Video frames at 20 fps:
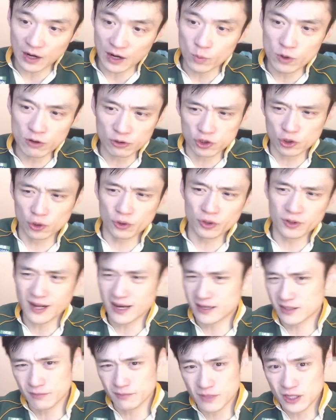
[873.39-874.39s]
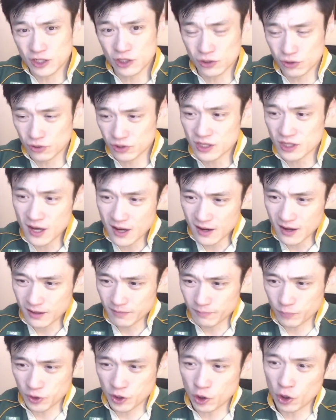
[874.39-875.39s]
Will Jordan has some issues,
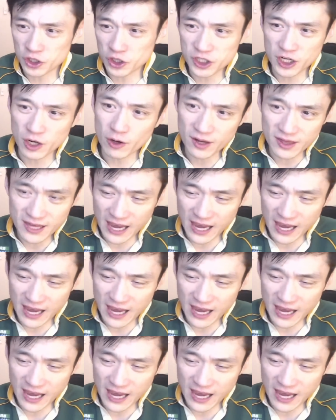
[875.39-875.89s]
precautionary.